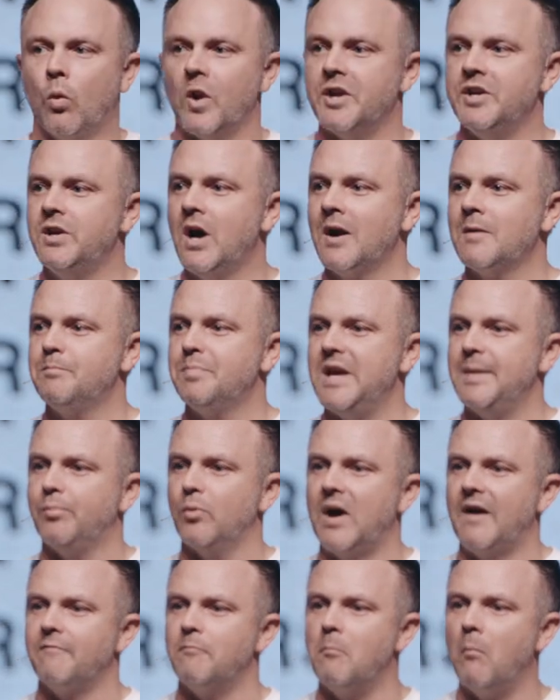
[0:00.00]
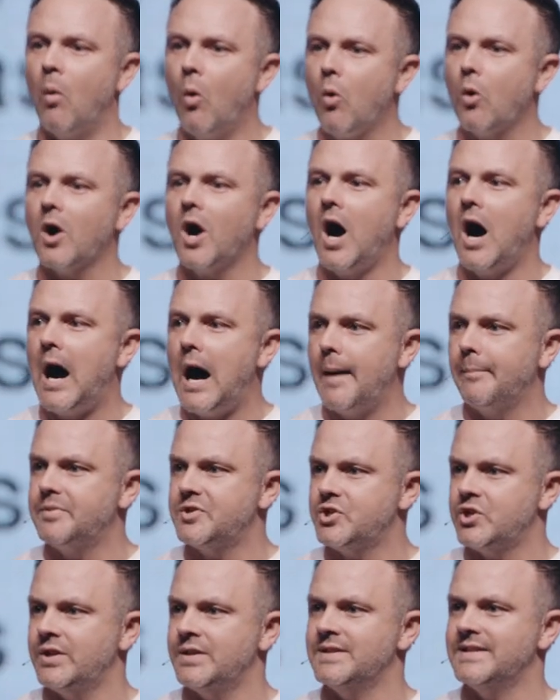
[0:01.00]
young people have more
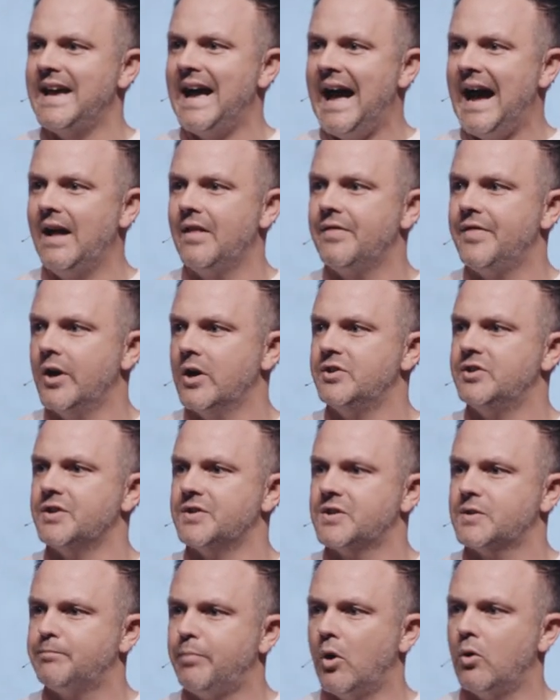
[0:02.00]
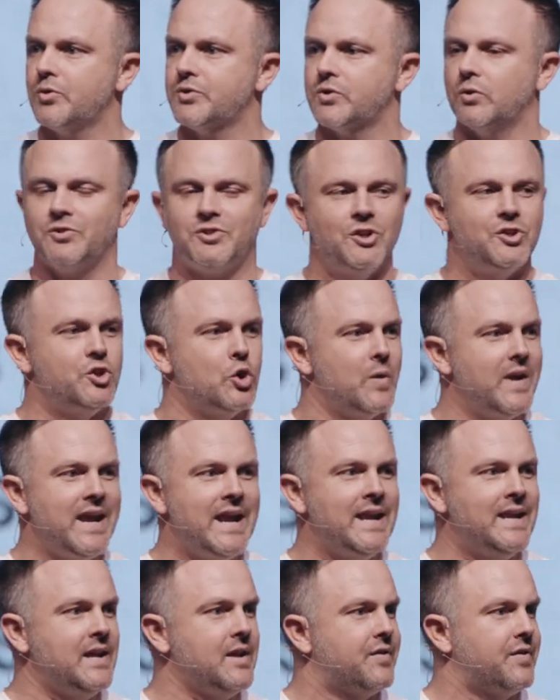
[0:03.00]
options at their disposal to do
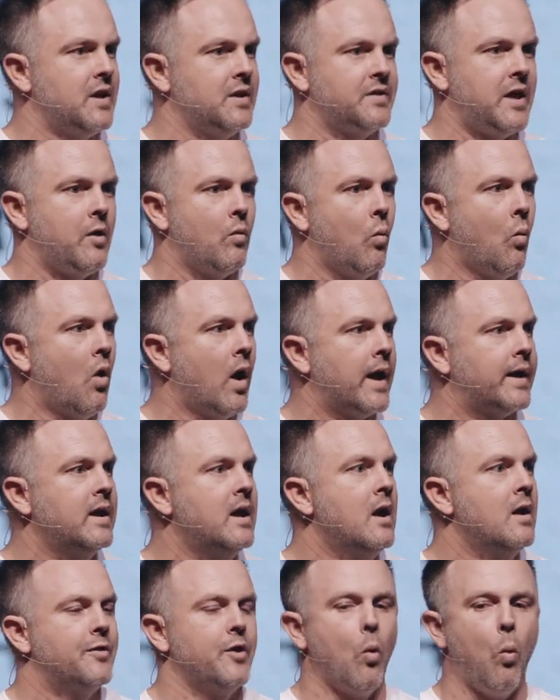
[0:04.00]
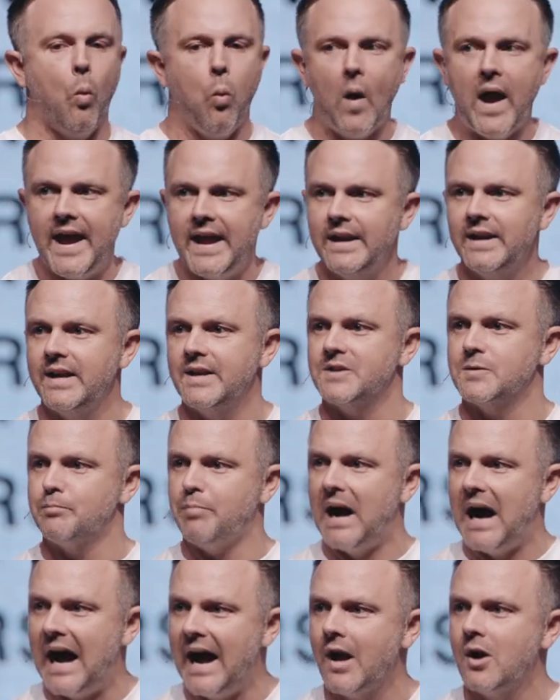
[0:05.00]
anything they want. The weight is
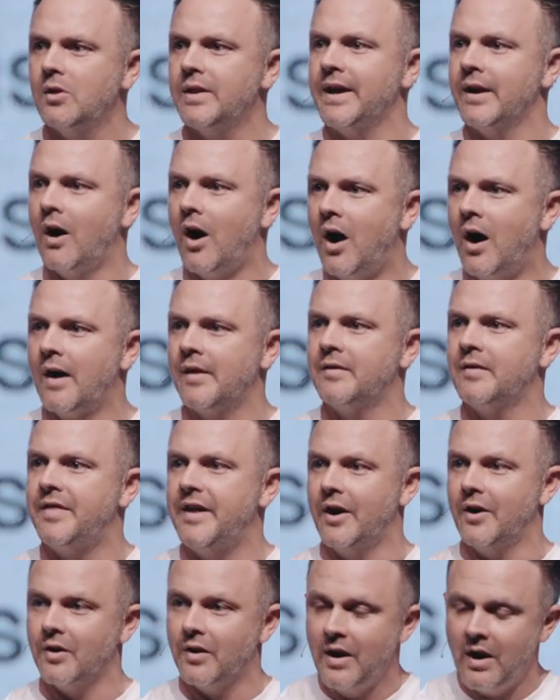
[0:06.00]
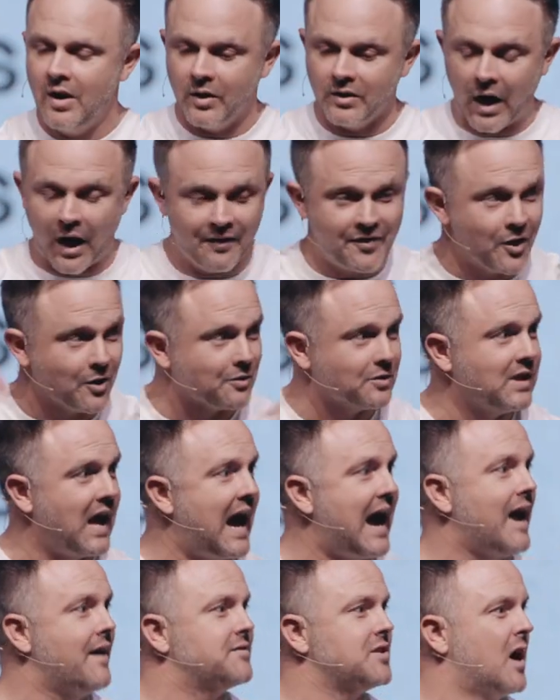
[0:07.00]
piling on their on their
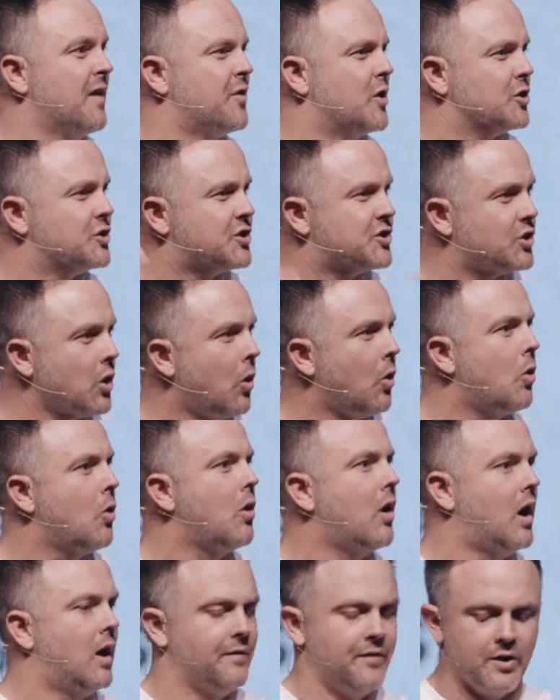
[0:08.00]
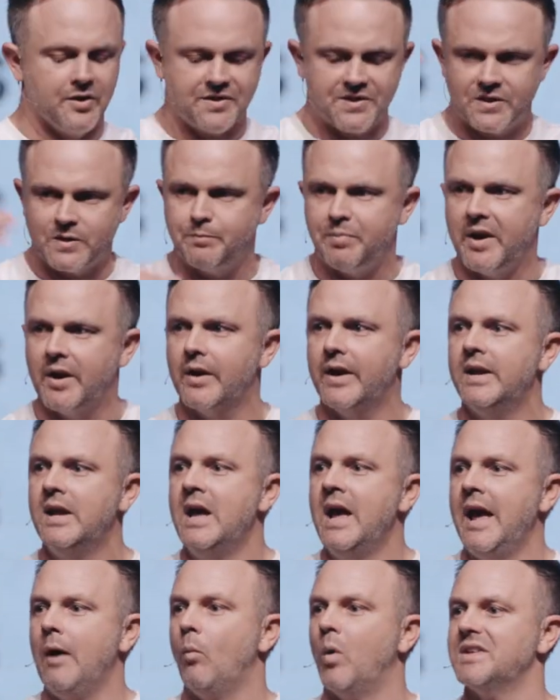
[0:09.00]
lives, on their soul, on their spirit.
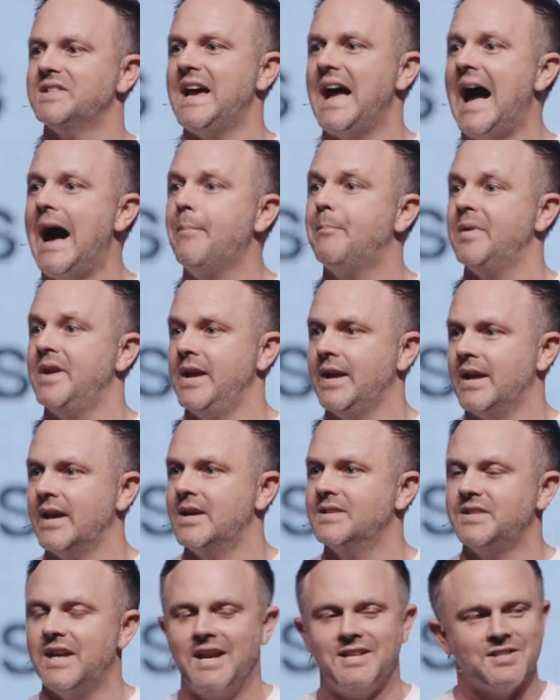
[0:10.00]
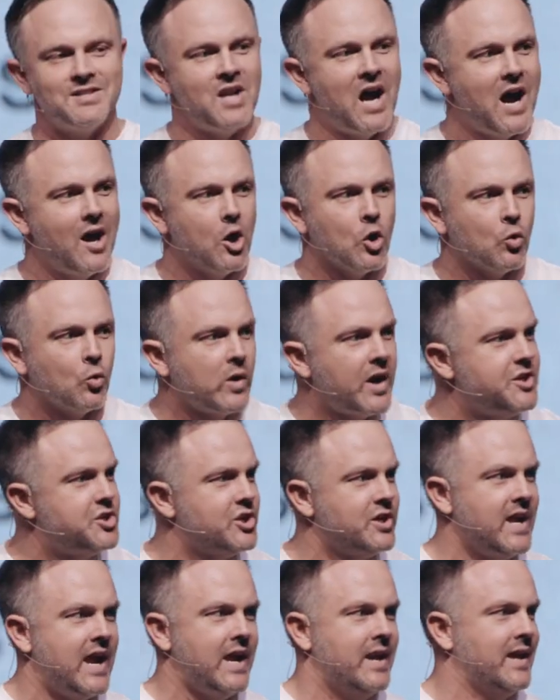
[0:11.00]
And what's happening is it's not
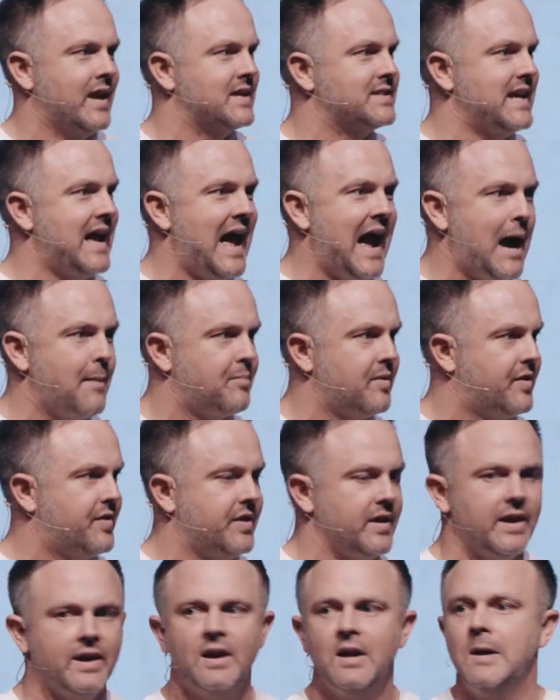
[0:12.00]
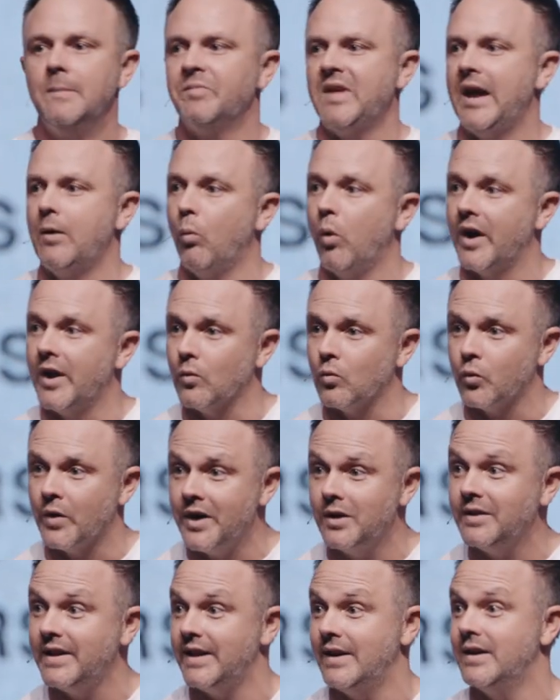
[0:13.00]
originating as apathy. It, what it
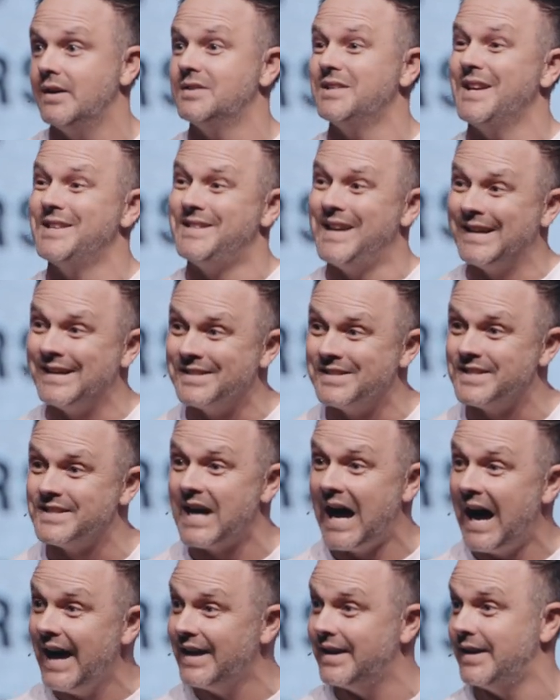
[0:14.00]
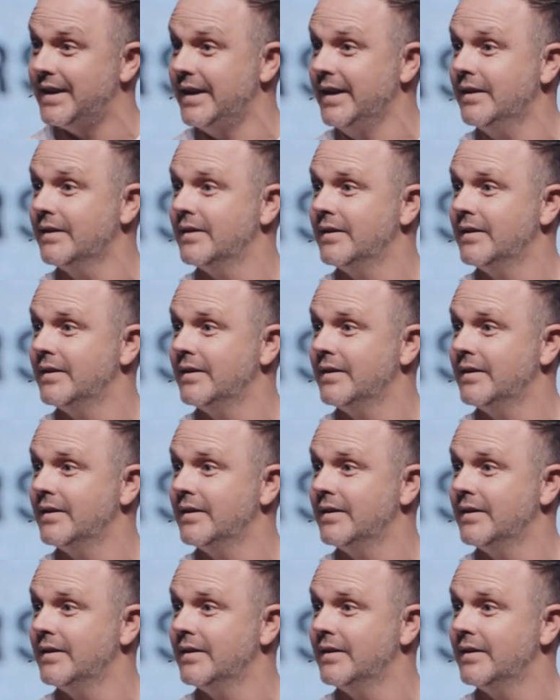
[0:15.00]
really is is anxiety